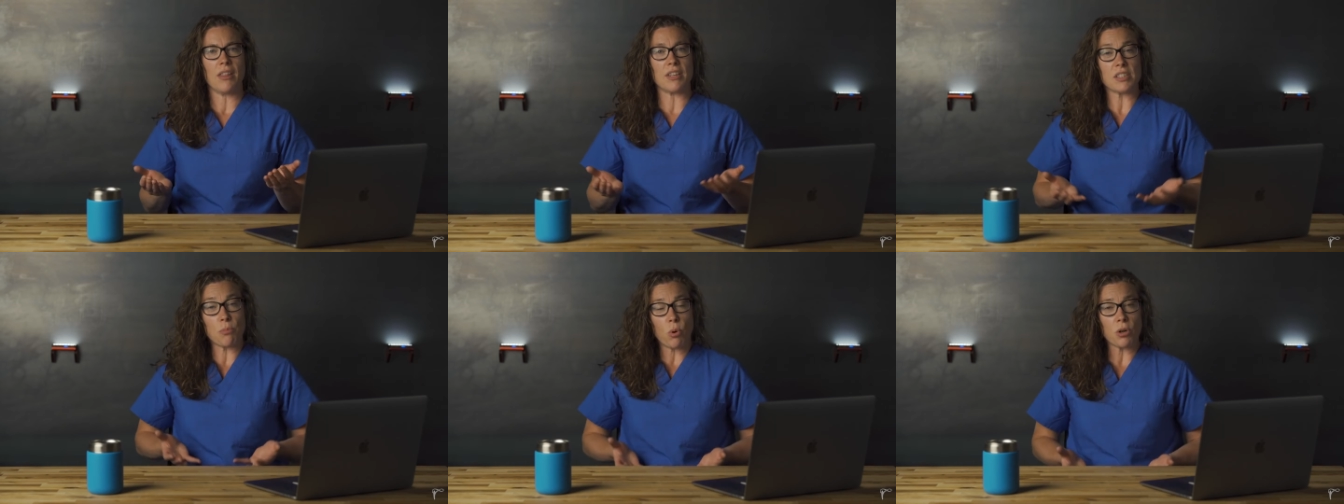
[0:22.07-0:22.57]

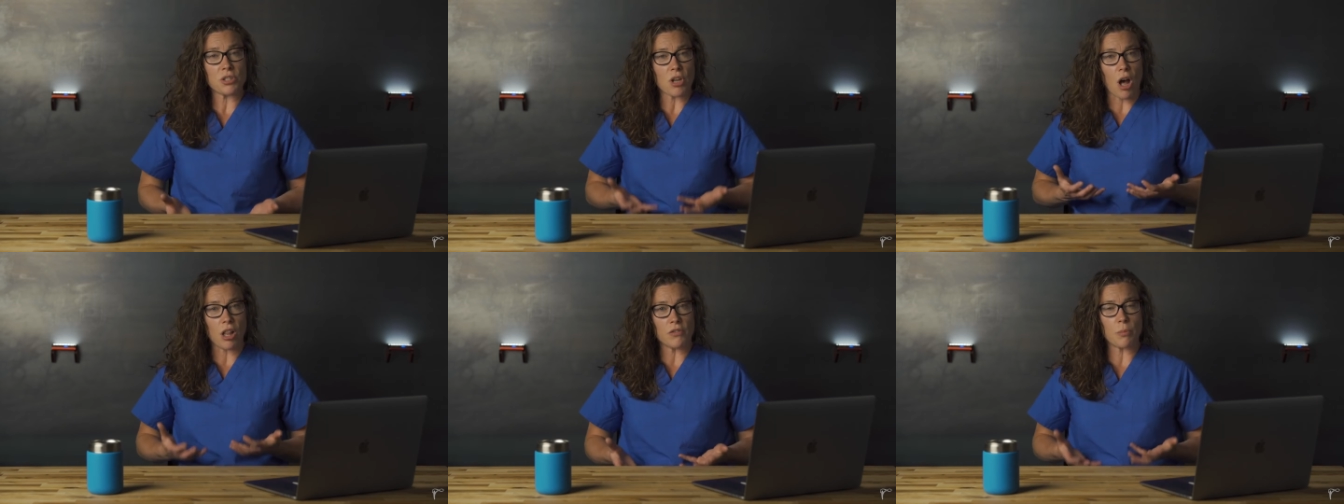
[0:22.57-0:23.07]
that supports
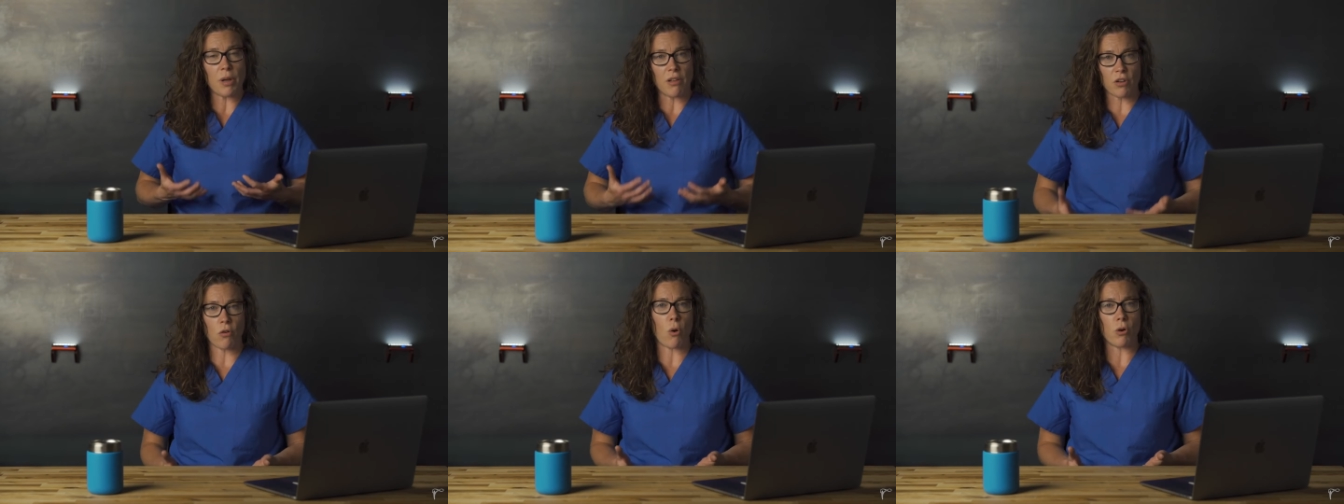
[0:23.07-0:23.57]
all of your
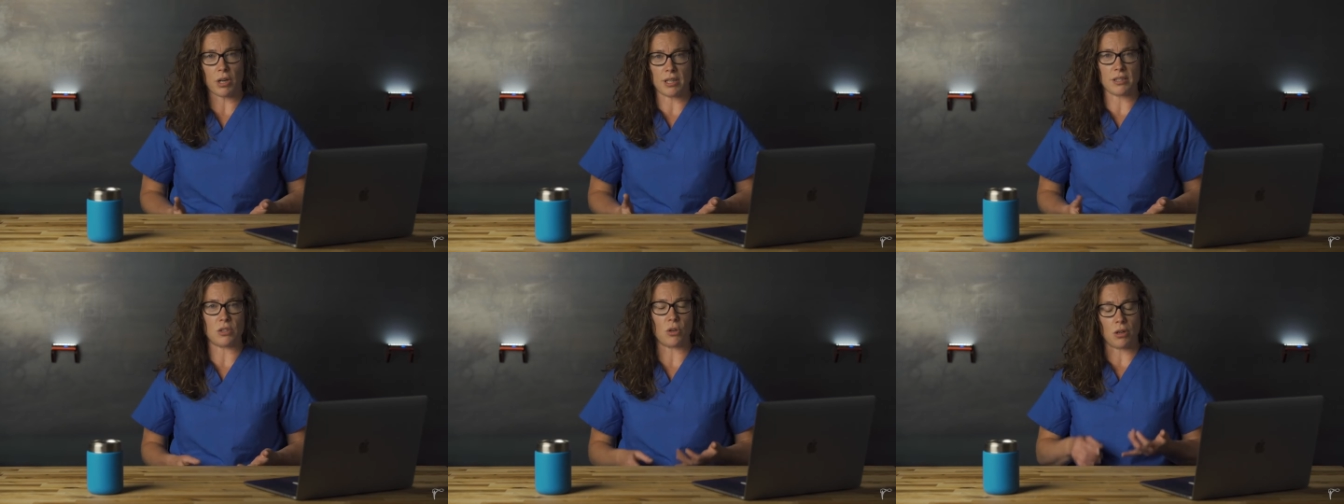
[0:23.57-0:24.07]
pelvic
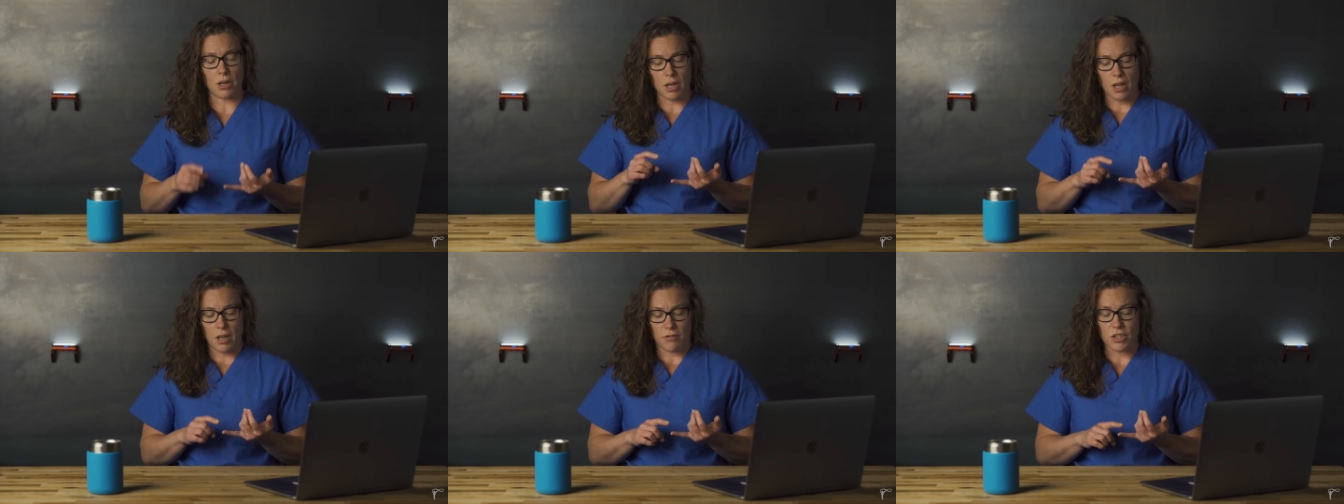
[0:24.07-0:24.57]
organs, your
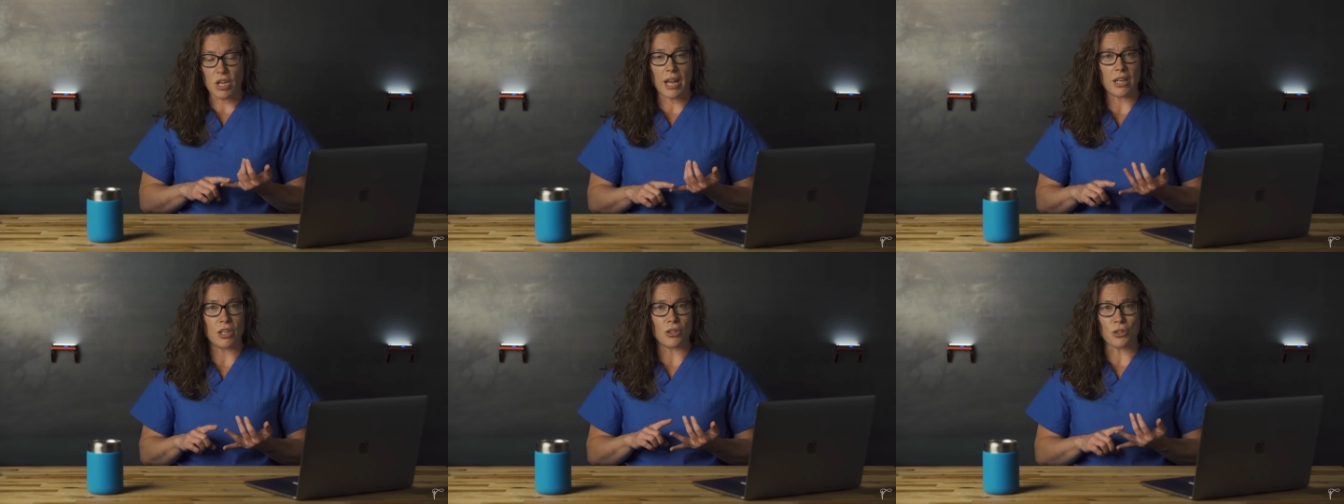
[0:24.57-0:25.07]

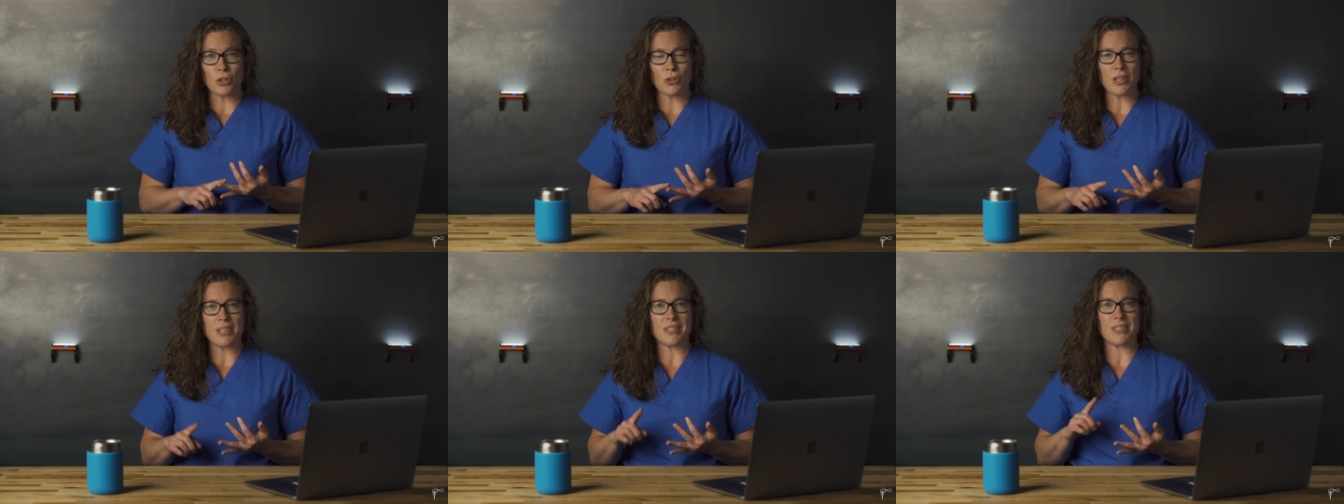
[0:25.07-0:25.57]
vagina, your
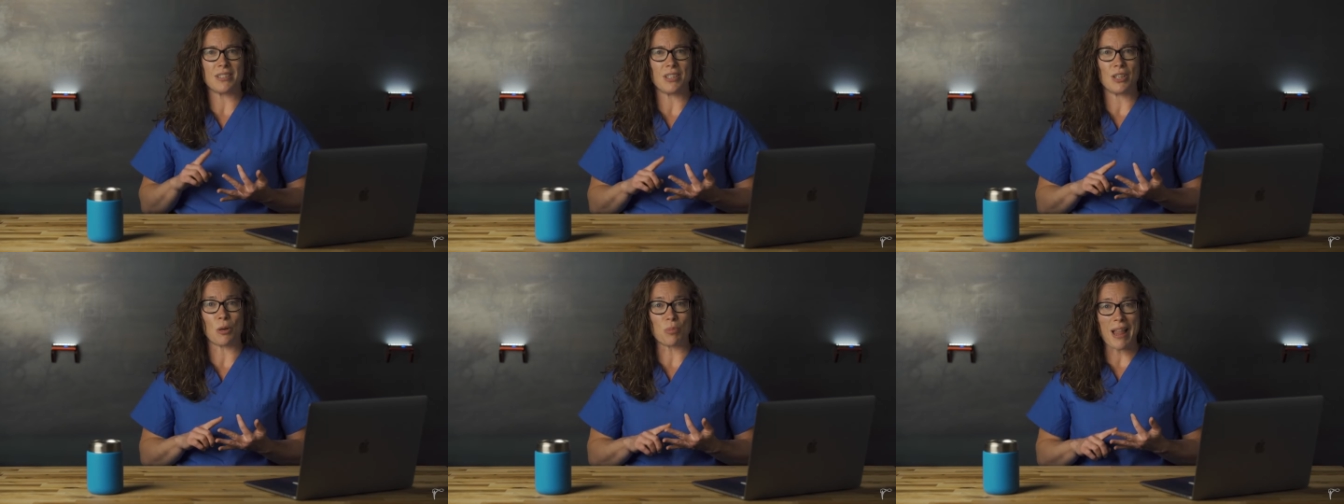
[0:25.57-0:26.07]
uterus,
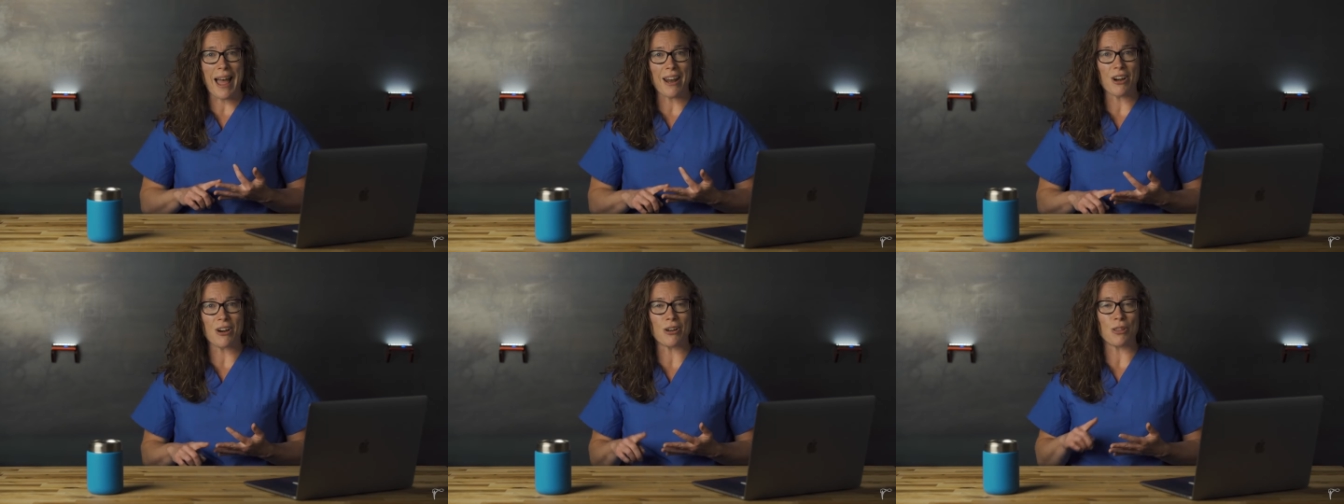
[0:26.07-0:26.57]
your
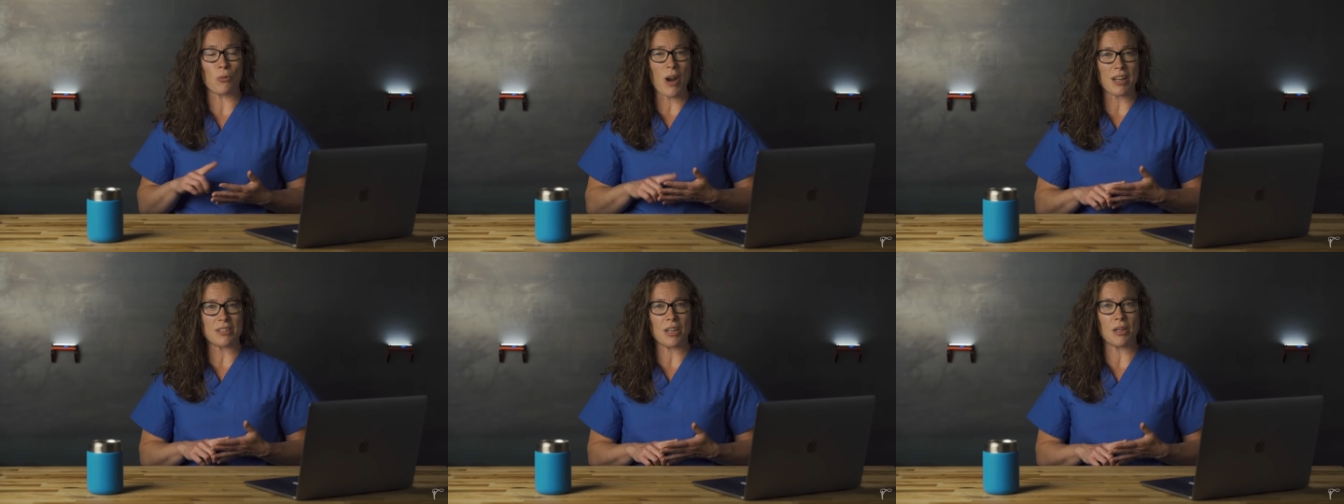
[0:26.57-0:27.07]
bladder, the
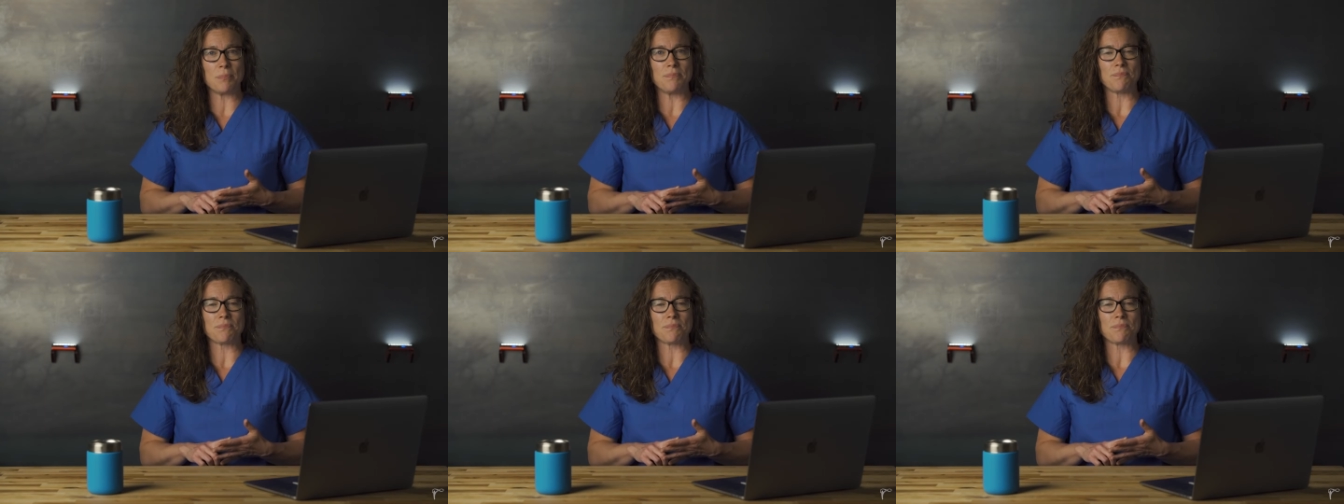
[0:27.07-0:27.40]
rectum.